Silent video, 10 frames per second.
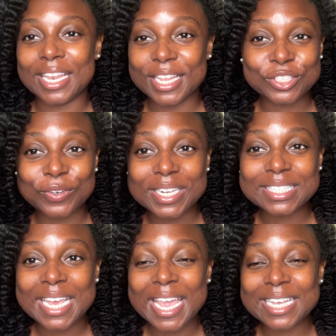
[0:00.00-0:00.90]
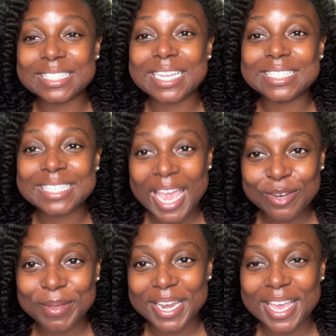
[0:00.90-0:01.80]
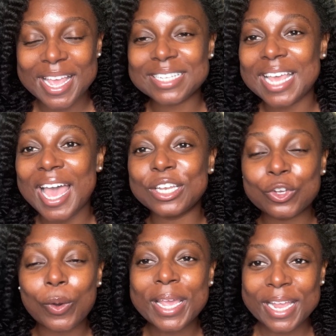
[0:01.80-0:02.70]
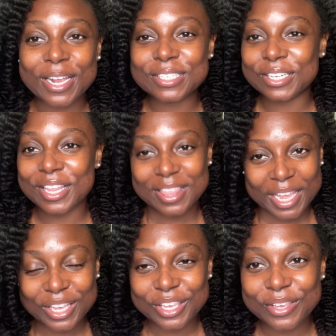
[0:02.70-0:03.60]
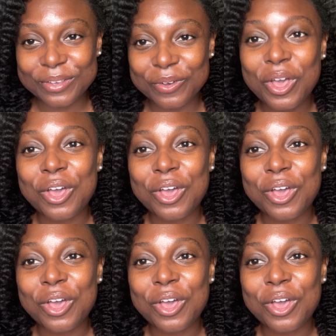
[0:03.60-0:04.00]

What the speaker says: It literally takes 10 minutes and your hair is gonna thank you